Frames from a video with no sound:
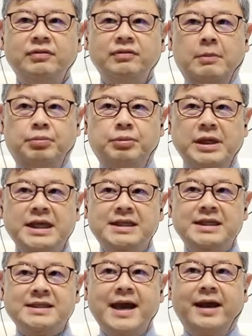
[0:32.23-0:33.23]
please
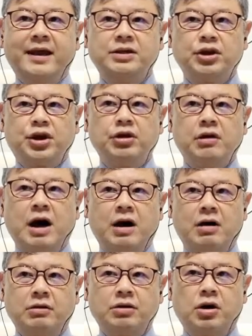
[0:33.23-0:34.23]
scan the
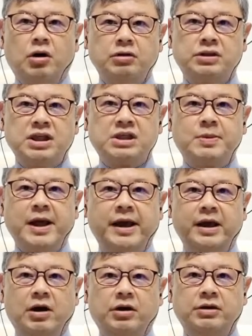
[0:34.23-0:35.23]
QR code
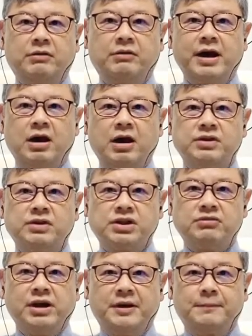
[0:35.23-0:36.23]
displayed on the right of the
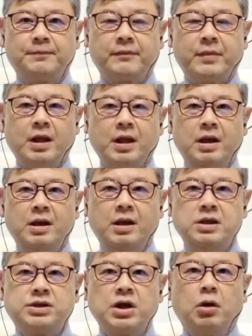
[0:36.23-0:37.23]
screen.
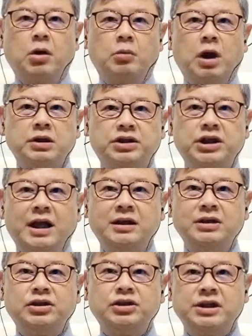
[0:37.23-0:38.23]
So what
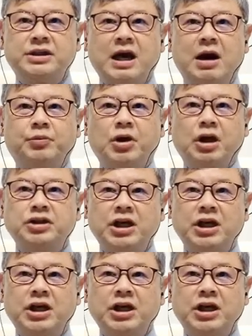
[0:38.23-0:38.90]
challenge is our project